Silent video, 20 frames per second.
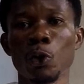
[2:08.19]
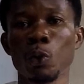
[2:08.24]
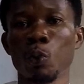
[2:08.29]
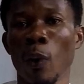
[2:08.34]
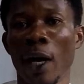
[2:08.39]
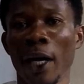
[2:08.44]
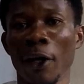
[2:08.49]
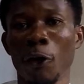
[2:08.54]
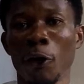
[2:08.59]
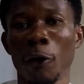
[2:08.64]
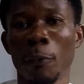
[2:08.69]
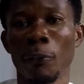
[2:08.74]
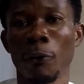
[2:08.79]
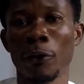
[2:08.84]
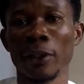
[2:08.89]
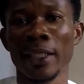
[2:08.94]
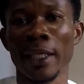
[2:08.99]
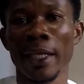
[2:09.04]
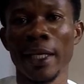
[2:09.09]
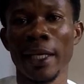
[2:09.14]
one on port
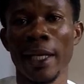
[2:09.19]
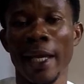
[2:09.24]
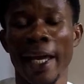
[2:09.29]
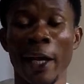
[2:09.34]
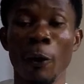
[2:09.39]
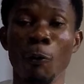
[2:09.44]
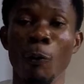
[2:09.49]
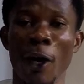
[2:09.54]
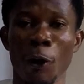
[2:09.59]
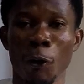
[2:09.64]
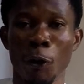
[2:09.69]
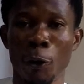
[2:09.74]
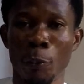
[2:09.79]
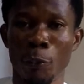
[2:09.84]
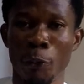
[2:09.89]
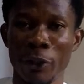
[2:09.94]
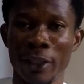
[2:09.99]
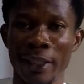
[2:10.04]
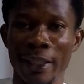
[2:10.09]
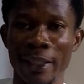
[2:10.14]
A and one on
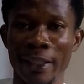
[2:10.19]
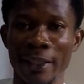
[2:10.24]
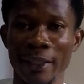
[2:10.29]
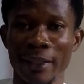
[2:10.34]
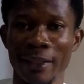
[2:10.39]
port B.